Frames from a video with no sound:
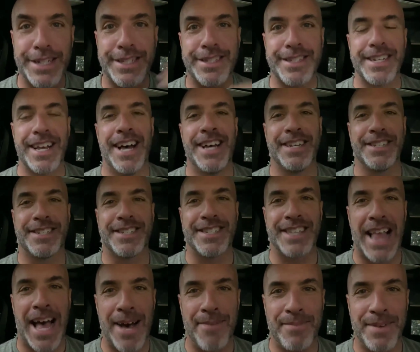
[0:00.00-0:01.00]

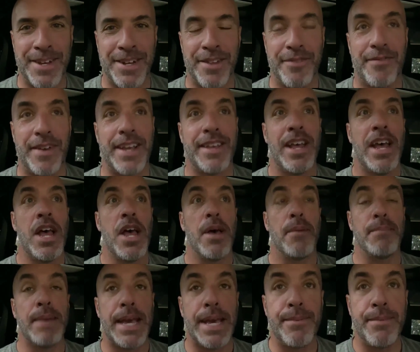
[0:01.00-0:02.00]
slap you in the face,
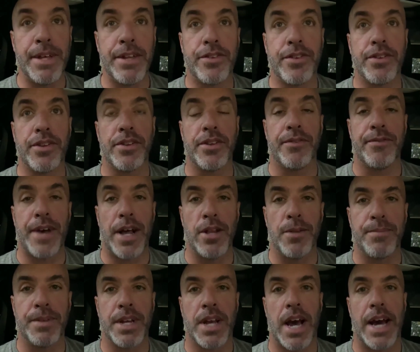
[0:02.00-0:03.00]
maybe it's to
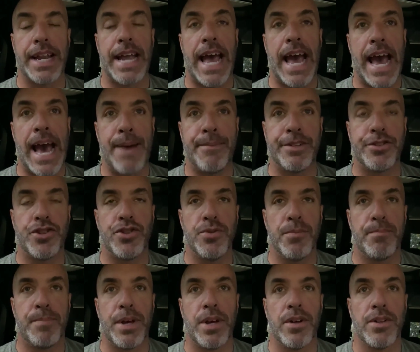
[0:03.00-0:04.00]
develop the kind of habits you
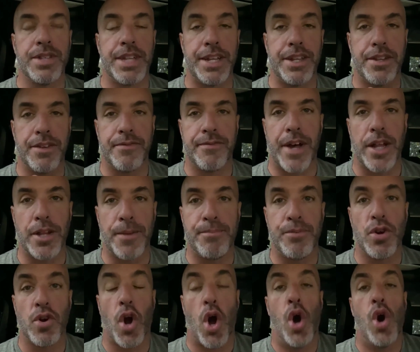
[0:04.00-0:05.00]
build and develop
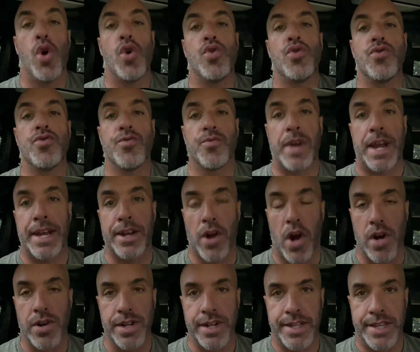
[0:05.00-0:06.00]
your own
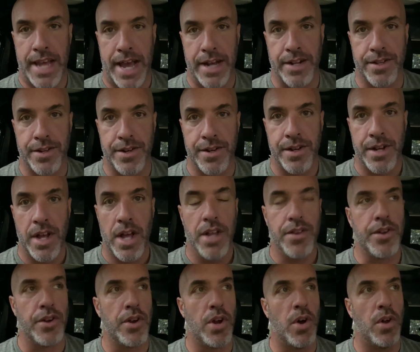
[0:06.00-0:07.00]
radar detector
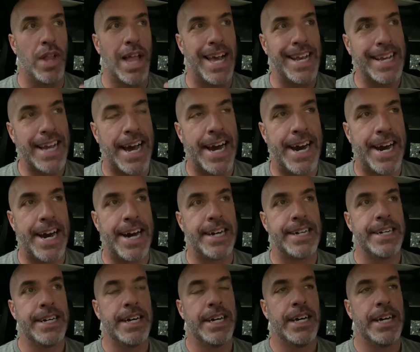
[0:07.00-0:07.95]
to know like, ah,